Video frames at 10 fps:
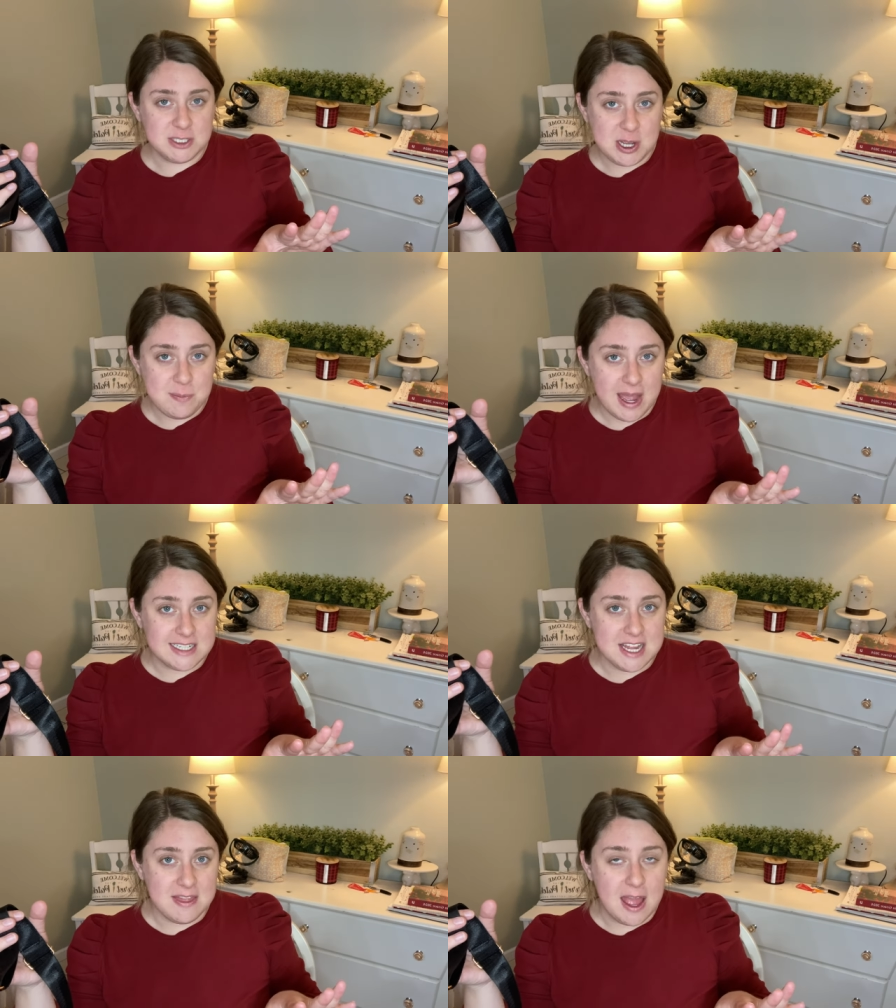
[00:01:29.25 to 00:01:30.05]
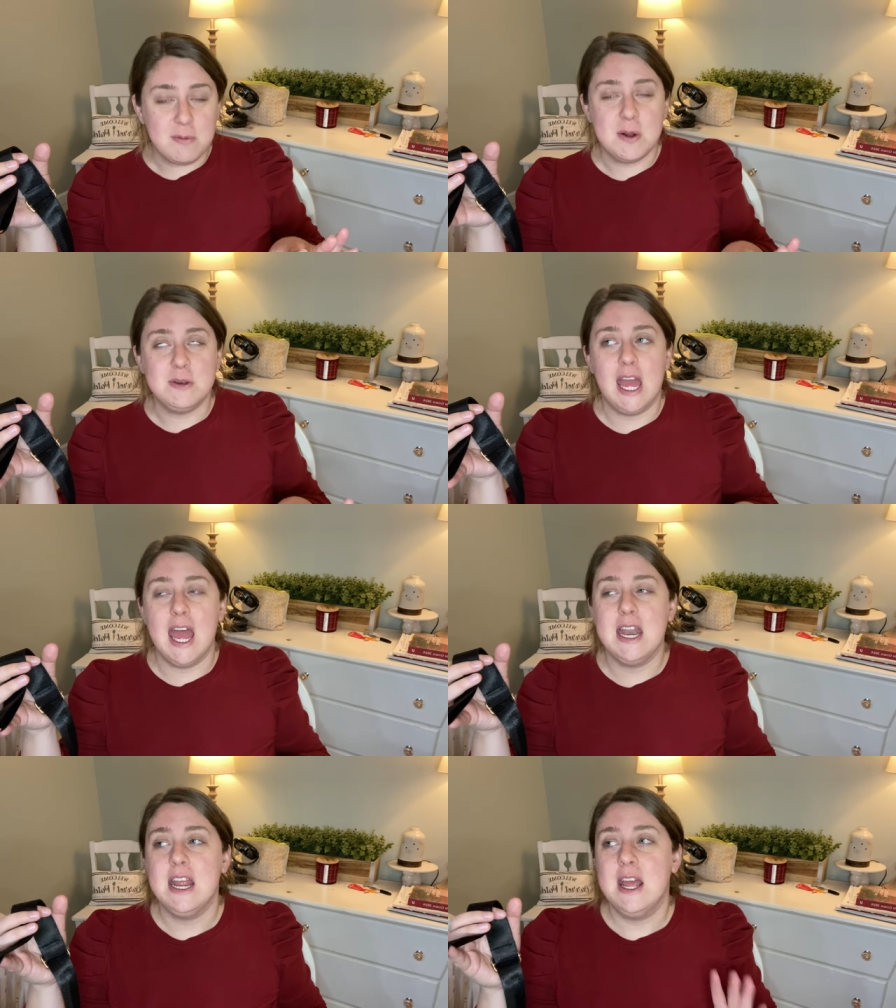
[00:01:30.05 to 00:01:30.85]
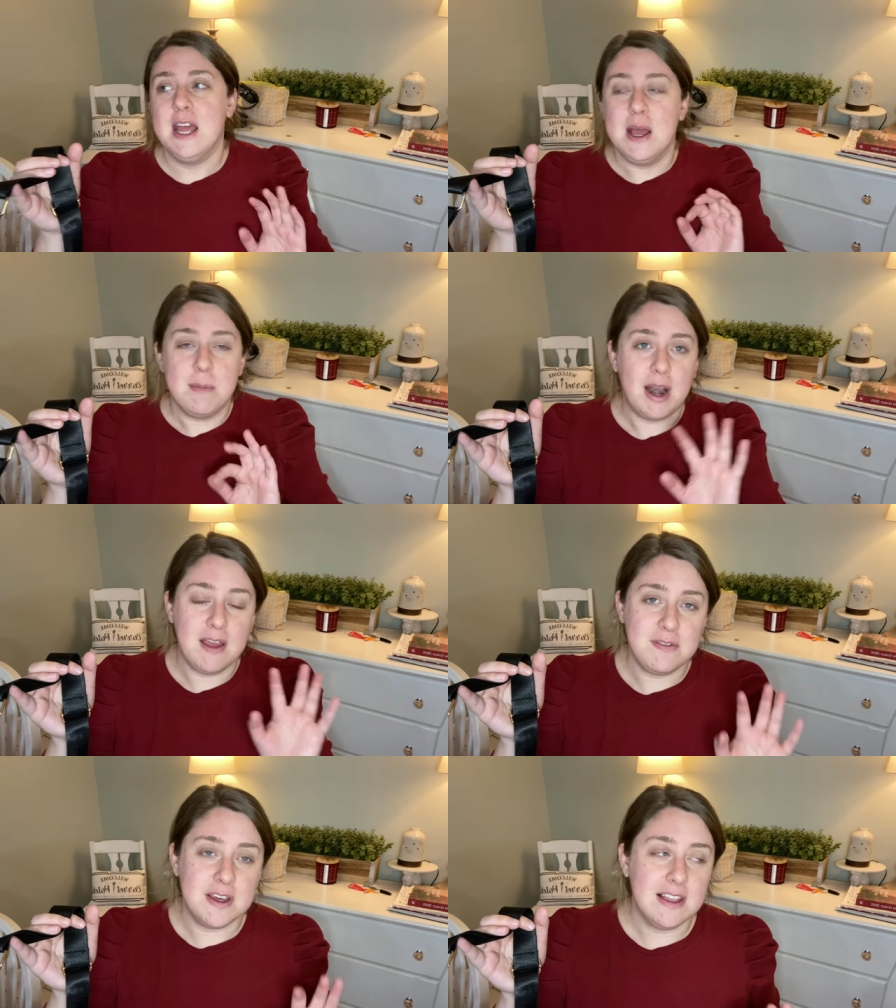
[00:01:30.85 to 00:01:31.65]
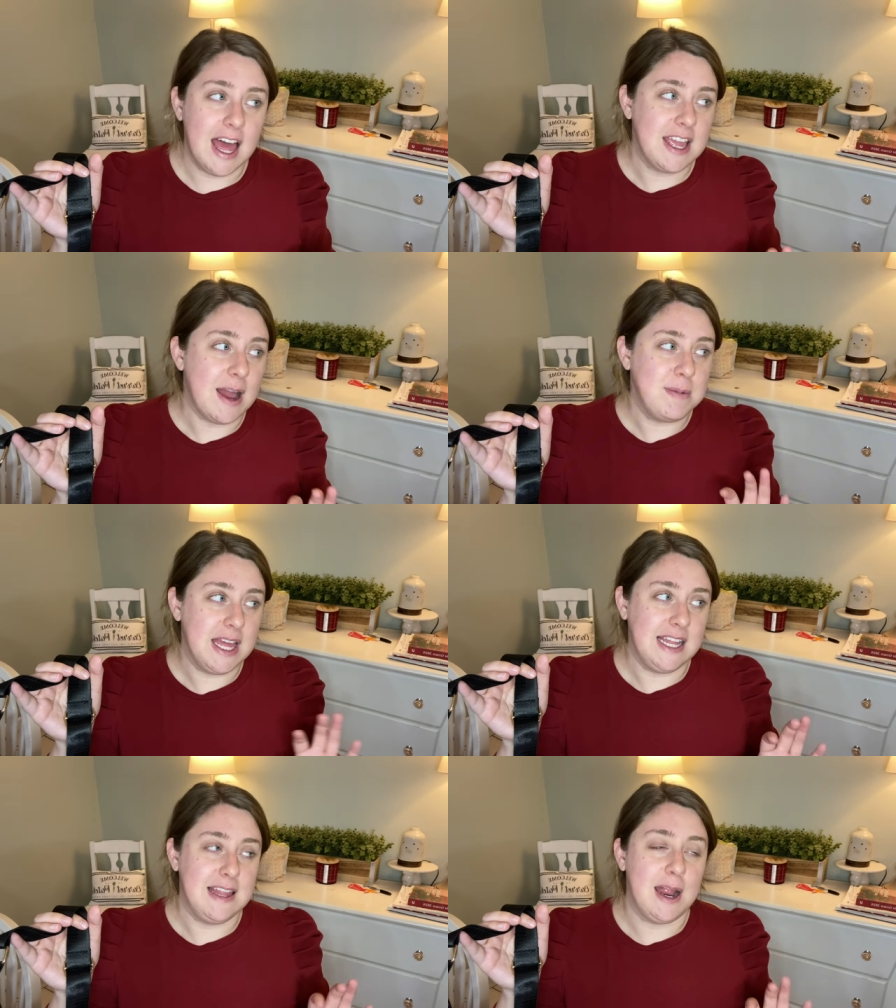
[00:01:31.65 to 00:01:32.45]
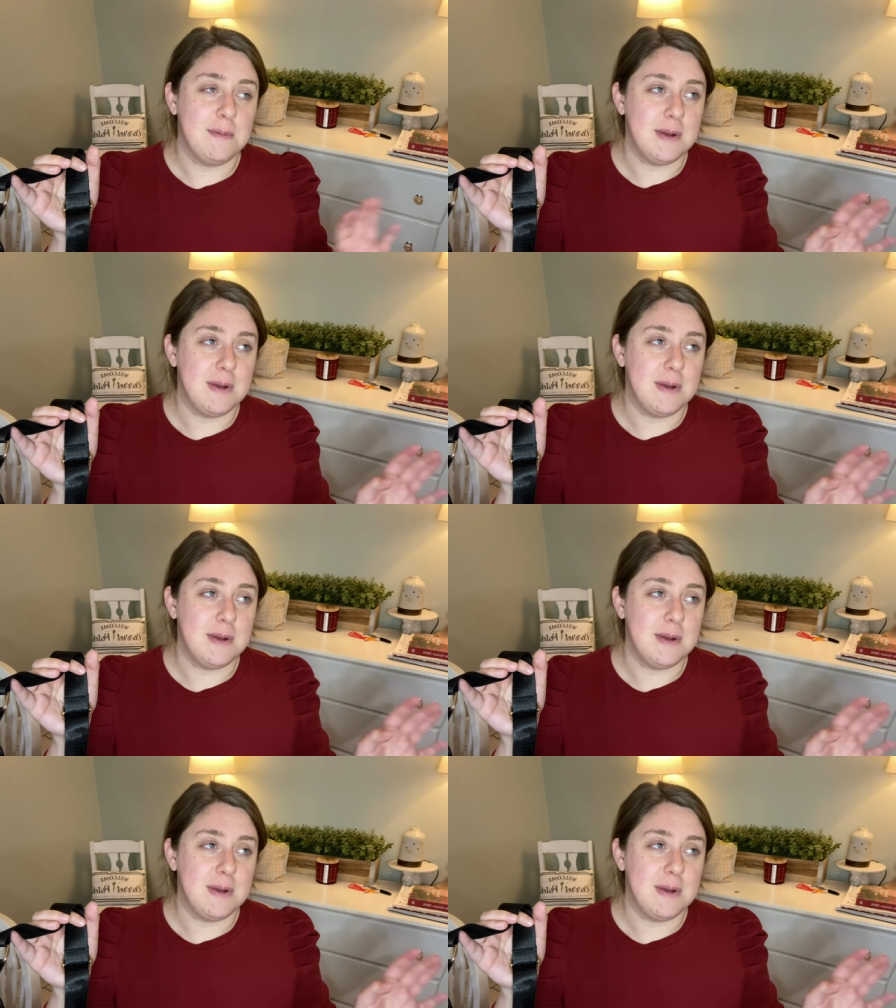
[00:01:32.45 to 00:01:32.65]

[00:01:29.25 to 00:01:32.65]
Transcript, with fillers: to go back down that road yet, but I feel like I'm getting there.